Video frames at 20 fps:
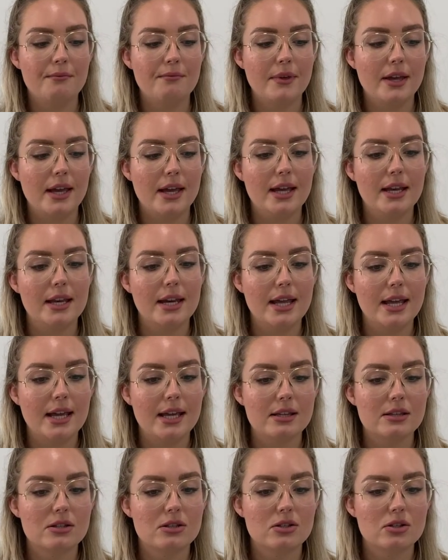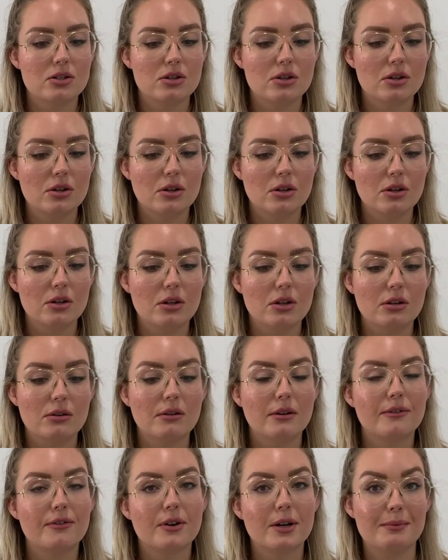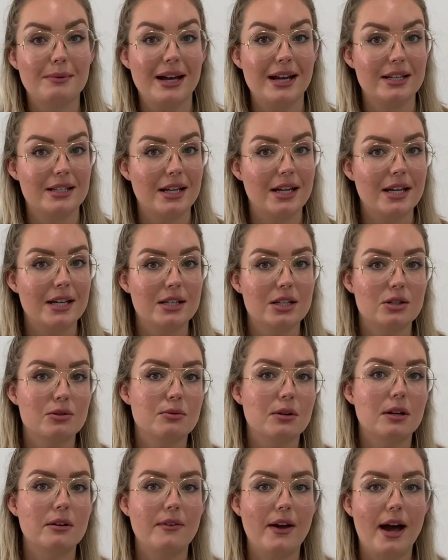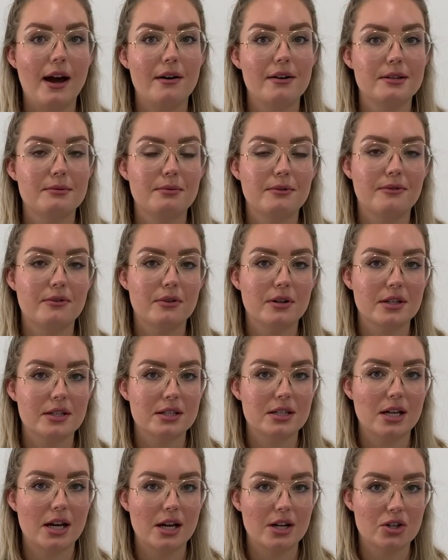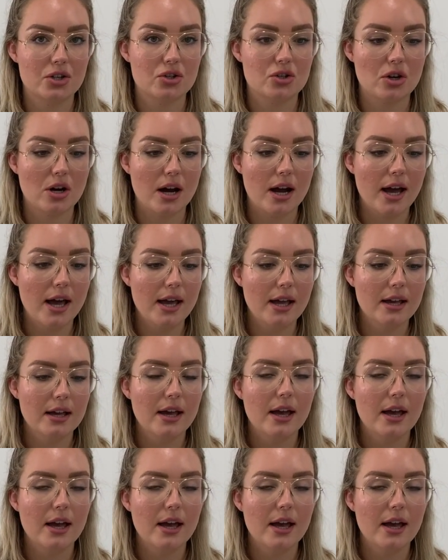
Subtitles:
It needs to cure for about 10 to 12 hours before it's touch dry,